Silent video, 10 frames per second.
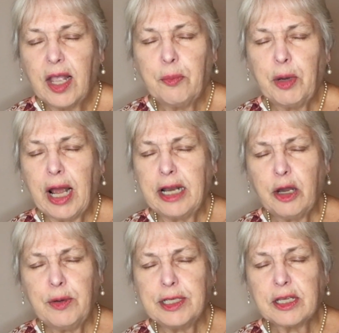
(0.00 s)
And what I
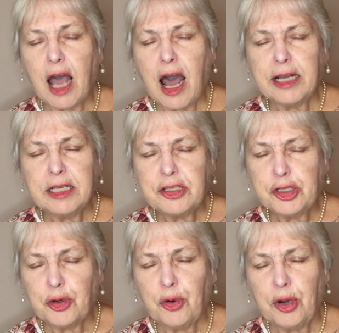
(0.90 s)
know is God is
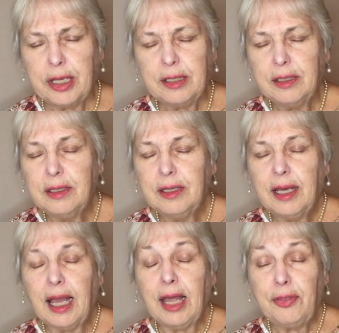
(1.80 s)
joy,
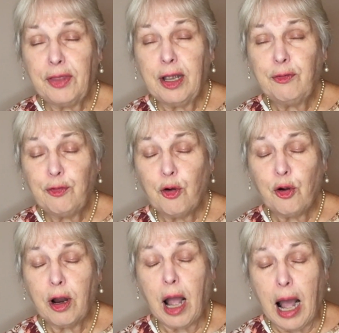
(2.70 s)
and
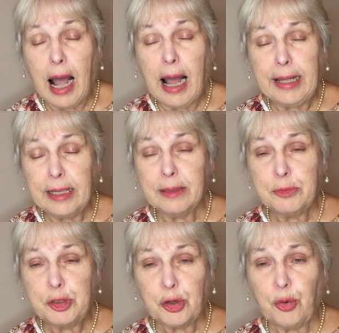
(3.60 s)
therefore I
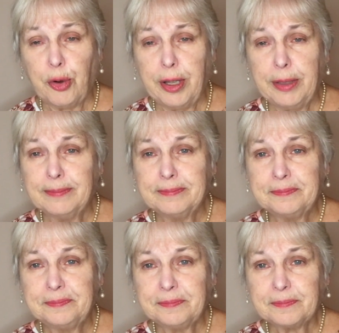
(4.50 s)
am joy.
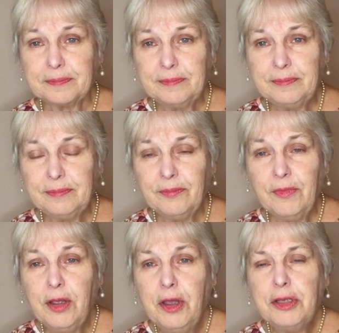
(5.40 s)

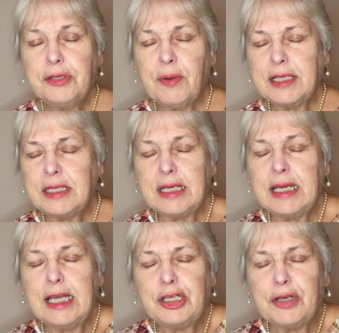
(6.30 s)
So I see
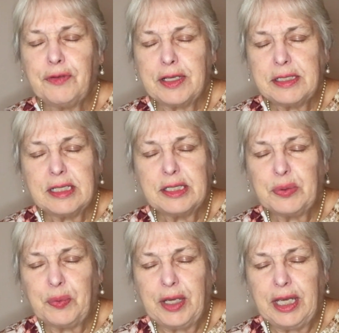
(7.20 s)
each of us
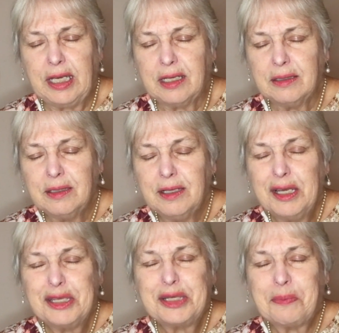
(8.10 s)
this week
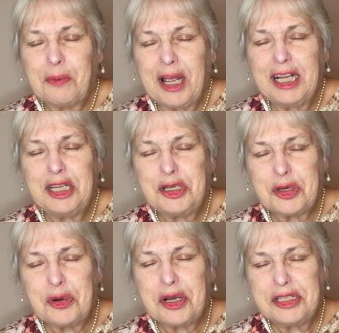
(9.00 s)
spreading
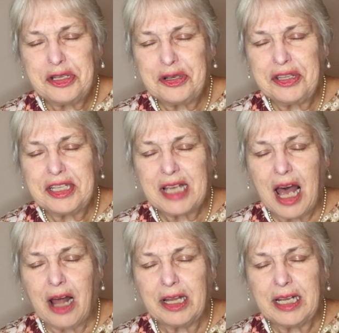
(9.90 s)
joy during this
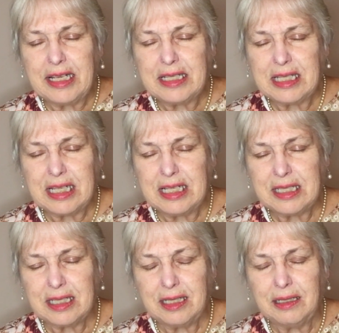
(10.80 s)
holiday
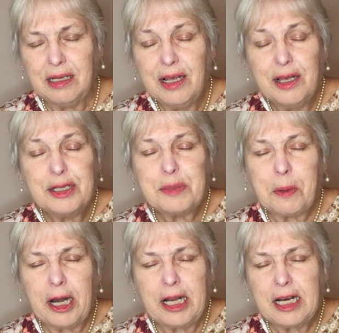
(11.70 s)
season,
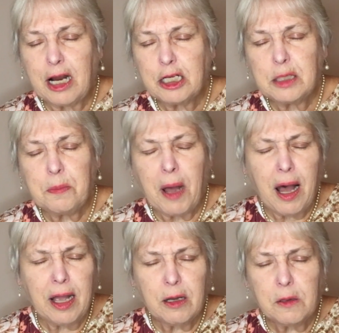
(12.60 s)
spreading our
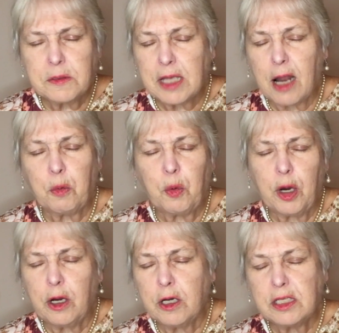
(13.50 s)
smiles, our
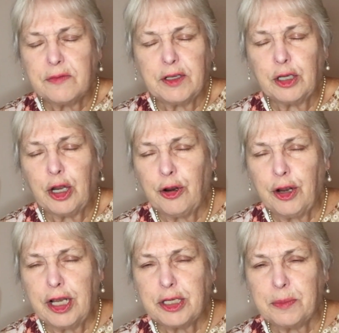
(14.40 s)
words of
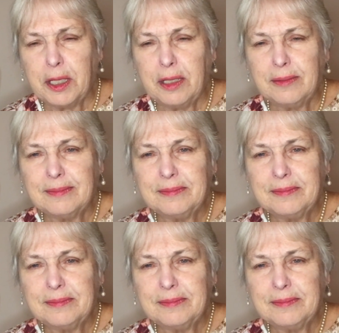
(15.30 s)
encouragement,